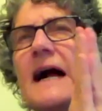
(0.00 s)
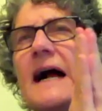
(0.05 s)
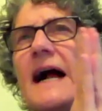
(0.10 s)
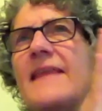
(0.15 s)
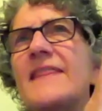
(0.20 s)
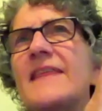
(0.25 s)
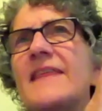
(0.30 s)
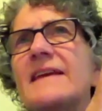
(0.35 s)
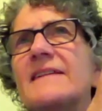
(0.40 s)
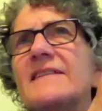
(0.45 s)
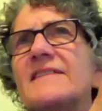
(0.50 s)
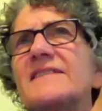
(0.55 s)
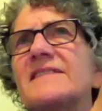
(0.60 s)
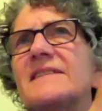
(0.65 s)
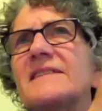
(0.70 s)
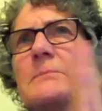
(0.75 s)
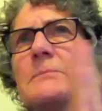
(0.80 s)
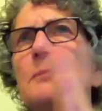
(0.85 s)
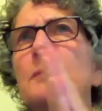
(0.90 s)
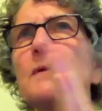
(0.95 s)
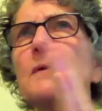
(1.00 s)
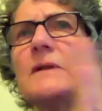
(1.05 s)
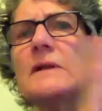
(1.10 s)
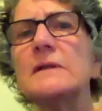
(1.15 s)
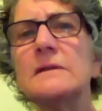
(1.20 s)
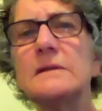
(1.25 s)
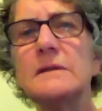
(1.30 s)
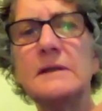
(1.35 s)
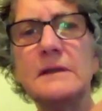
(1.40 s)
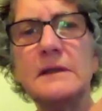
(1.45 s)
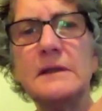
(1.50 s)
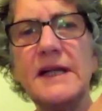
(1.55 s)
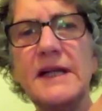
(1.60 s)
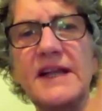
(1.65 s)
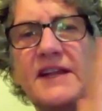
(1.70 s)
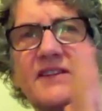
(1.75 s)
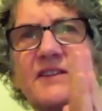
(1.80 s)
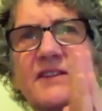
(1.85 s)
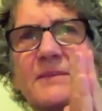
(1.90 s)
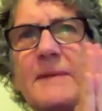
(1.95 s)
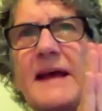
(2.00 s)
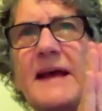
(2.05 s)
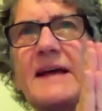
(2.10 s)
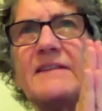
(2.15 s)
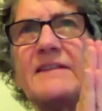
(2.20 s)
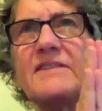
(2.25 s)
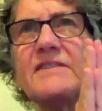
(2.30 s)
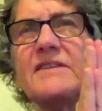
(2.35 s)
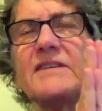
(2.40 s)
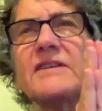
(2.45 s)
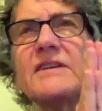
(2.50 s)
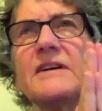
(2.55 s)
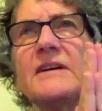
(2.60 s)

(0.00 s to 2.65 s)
I think simple is best.